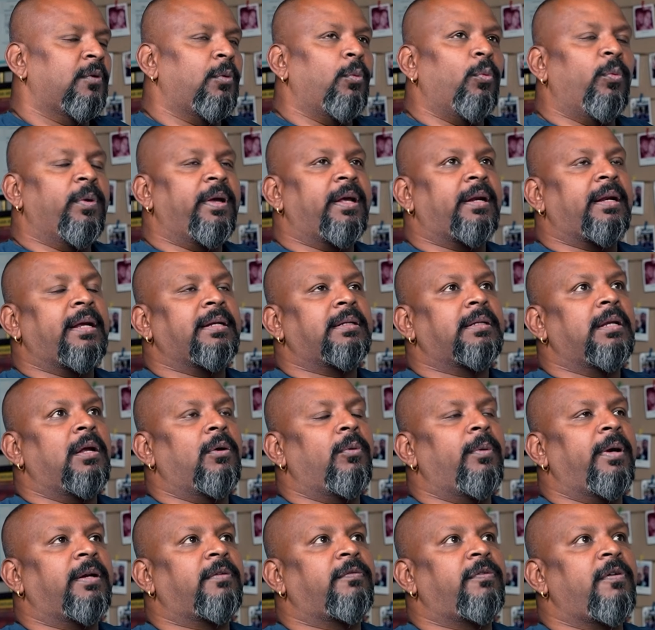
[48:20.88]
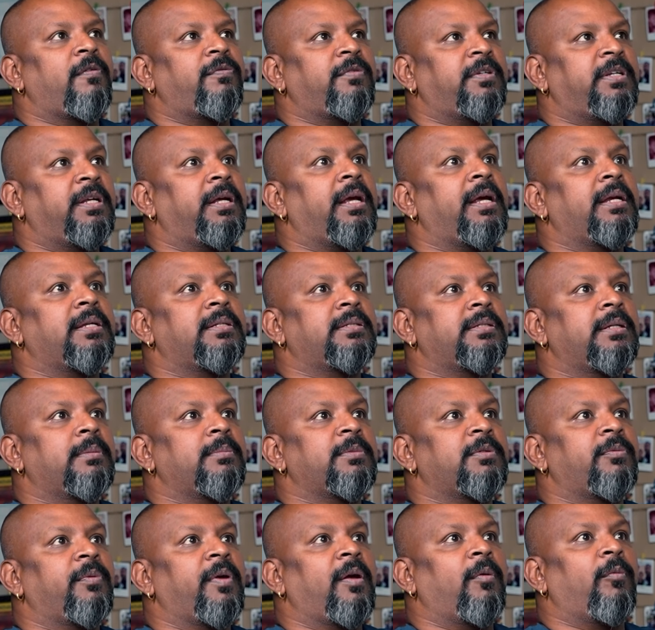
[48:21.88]
We are right now at 58
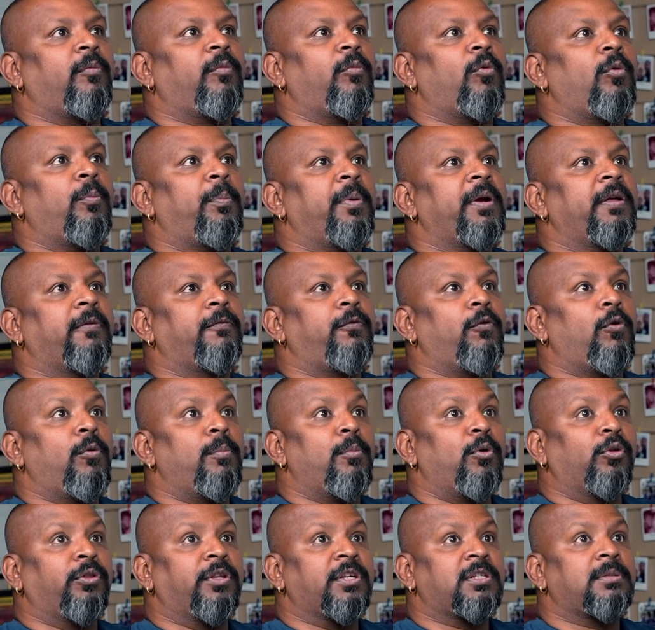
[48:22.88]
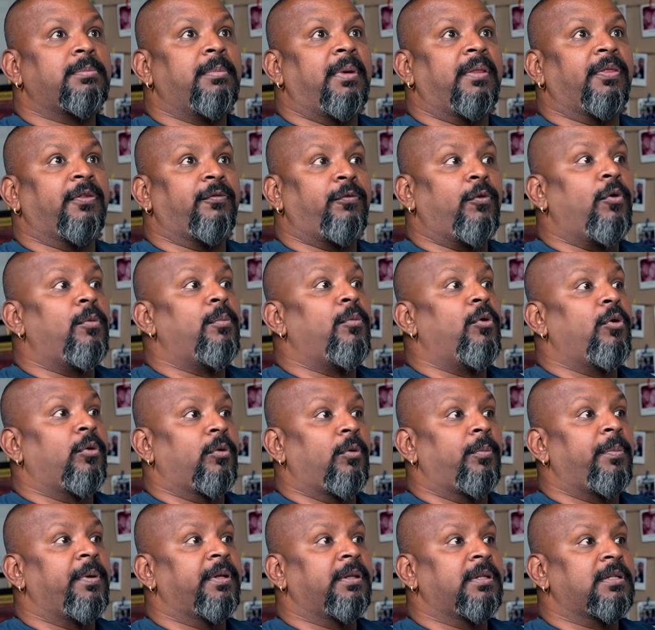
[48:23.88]
gyms. We are opening 4 more this month. 4 more
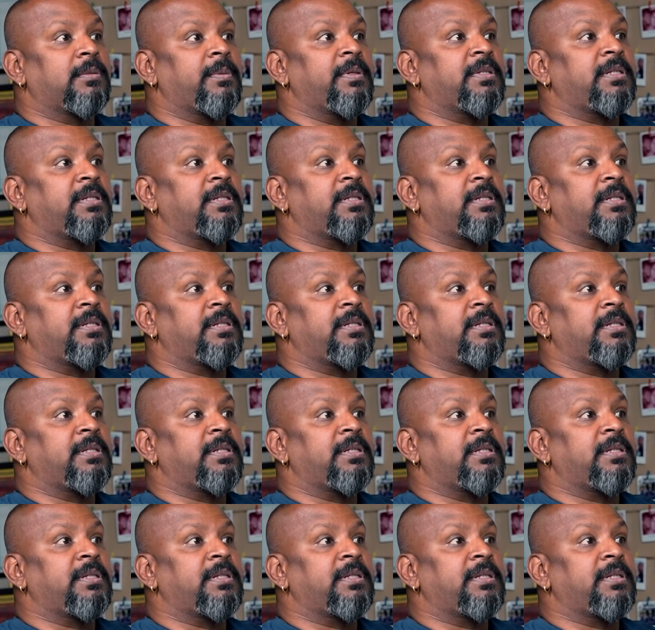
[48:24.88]
opening this month,